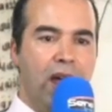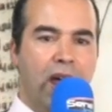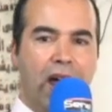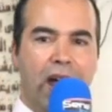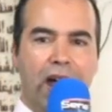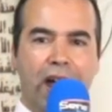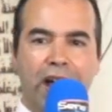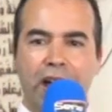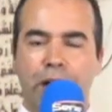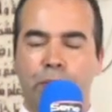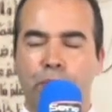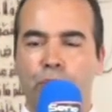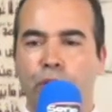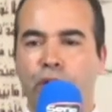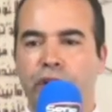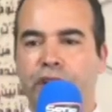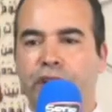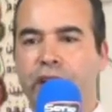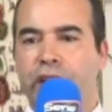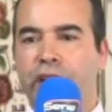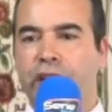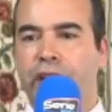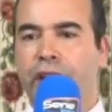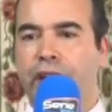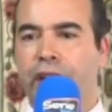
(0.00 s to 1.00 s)
I am
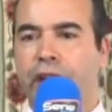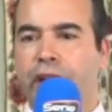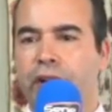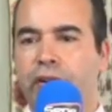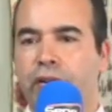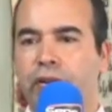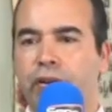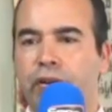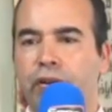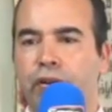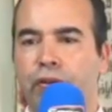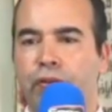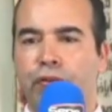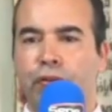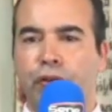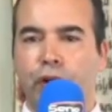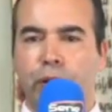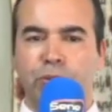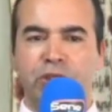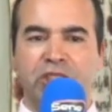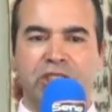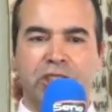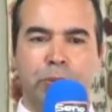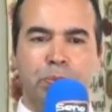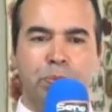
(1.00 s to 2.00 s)
working here
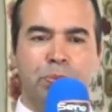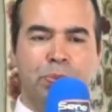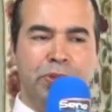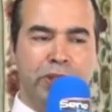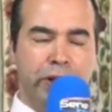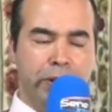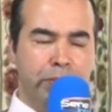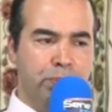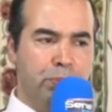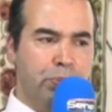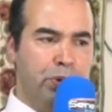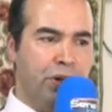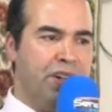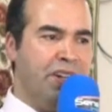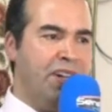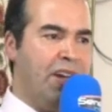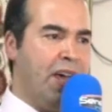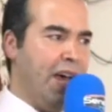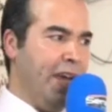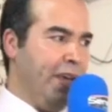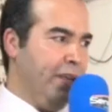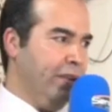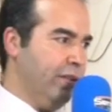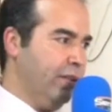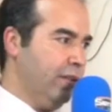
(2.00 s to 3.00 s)
from September
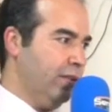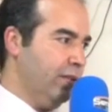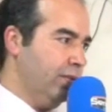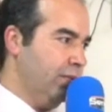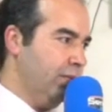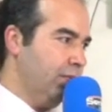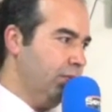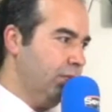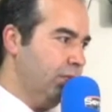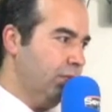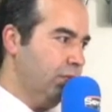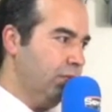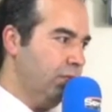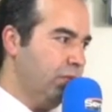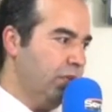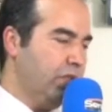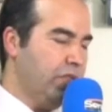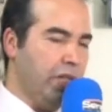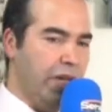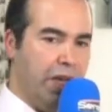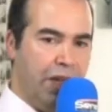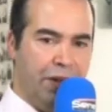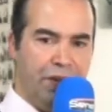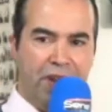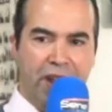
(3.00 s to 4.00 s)
9th
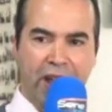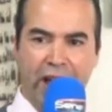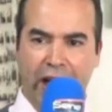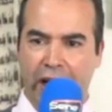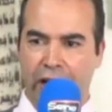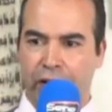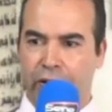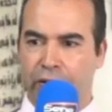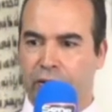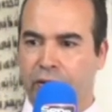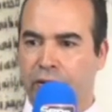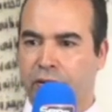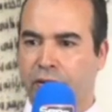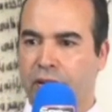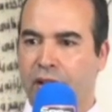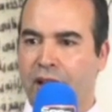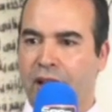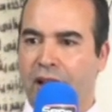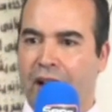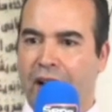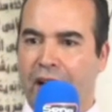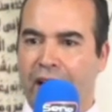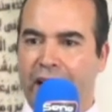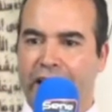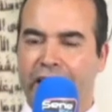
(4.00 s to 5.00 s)
till now.
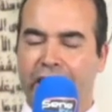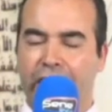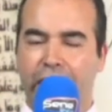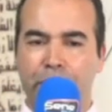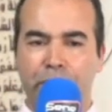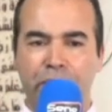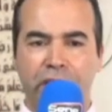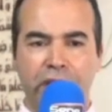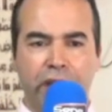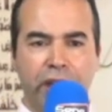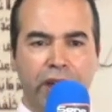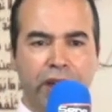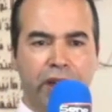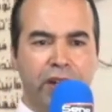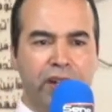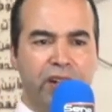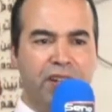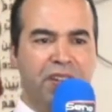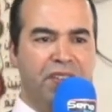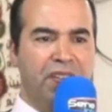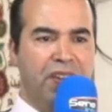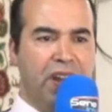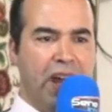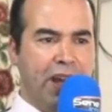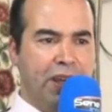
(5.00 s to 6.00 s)
I come here
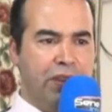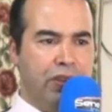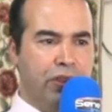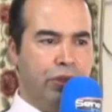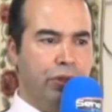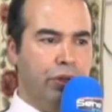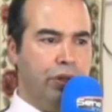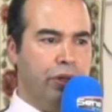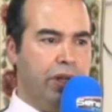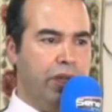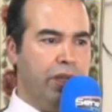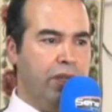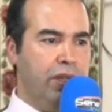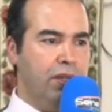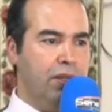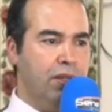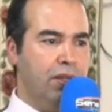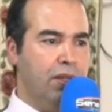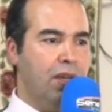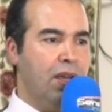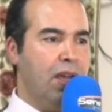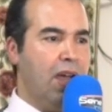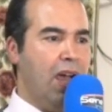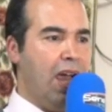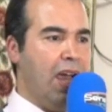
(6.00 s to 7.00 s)
9:30,
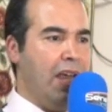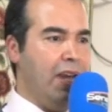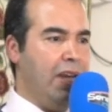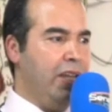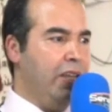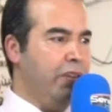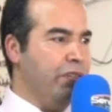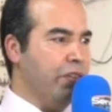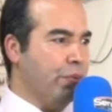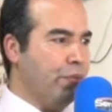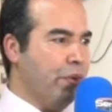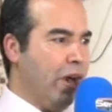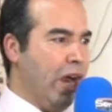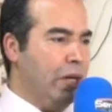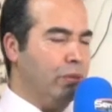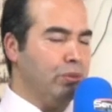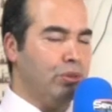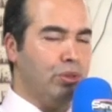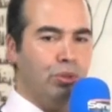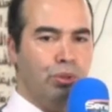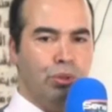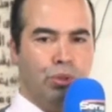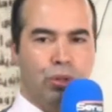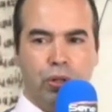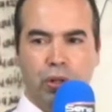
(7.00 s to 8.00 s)
I leave
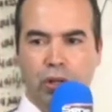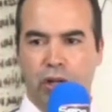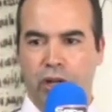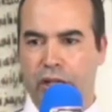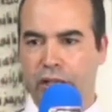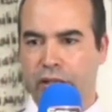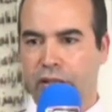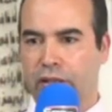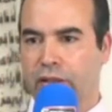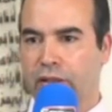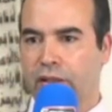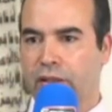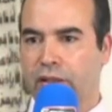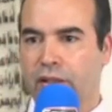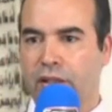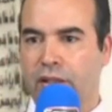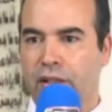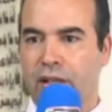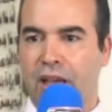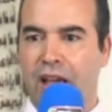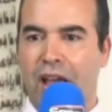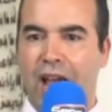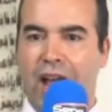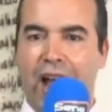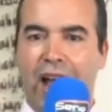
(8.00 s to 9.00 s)
around 2 o'clock.
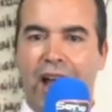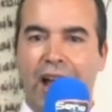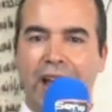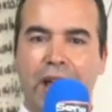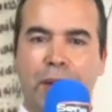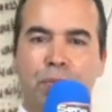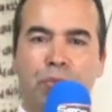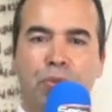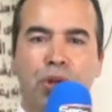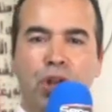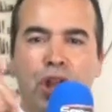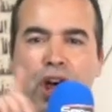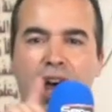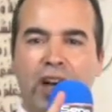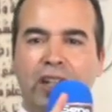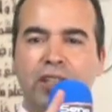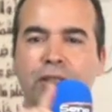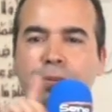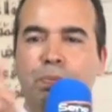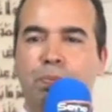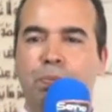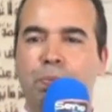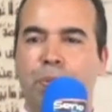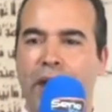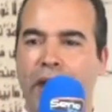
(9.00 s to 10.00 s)
I am
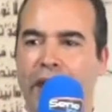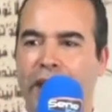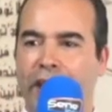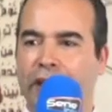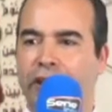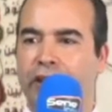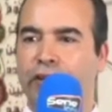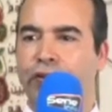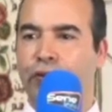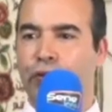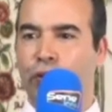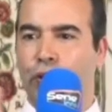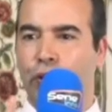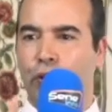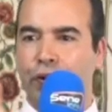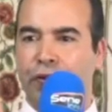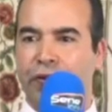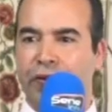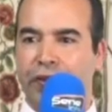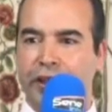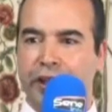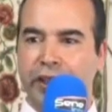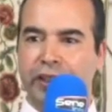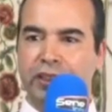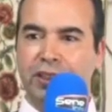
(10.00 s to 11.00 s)
not paid for
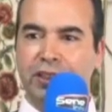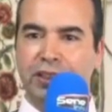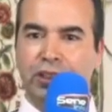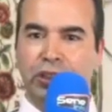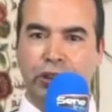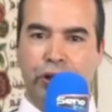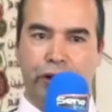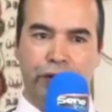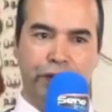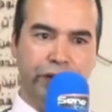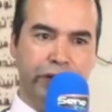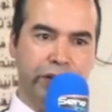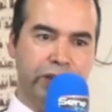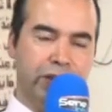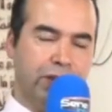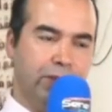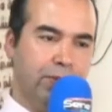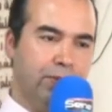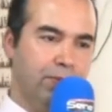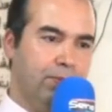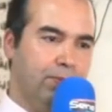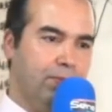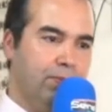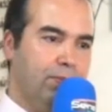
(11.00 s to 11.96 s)
this service.